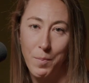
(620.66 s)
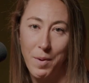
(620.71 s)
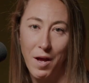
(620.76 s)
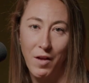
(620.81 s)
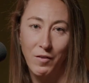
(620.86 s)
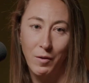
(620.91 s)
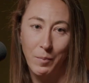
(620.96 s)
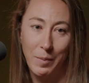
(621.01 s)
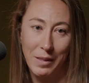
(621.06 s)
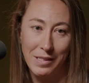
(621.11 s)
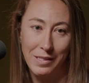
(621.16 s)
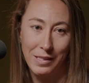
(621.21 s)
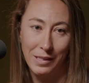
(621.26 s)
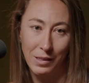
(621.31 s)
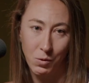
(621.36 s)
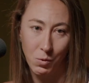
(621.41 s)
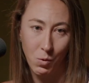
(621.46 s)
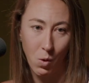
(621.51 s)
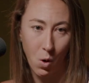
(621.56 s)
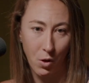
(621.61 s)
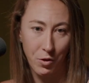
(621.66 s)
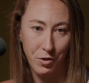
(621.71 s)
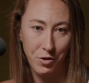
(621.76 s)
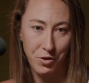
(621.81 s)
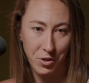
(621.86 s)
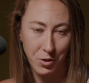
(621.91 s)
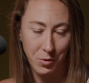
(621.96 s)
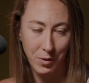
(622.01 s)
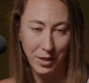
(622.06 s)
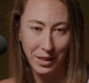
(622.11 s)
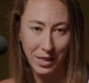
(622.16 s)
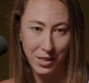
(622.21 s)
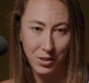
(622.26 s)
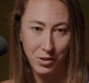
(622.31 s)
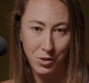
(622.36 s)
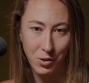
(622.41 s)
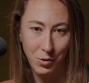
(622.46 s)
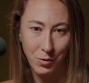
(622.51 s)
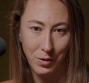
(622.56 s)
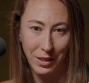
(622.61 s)
a pelvic PT who all they're doing is
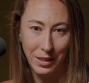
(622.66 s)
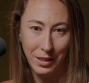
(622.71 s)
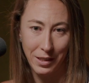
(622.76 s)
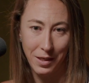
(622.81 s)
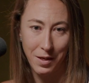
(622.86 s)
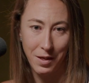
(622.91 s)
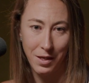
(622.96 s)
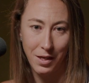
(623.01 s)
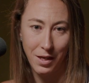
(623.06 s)
doing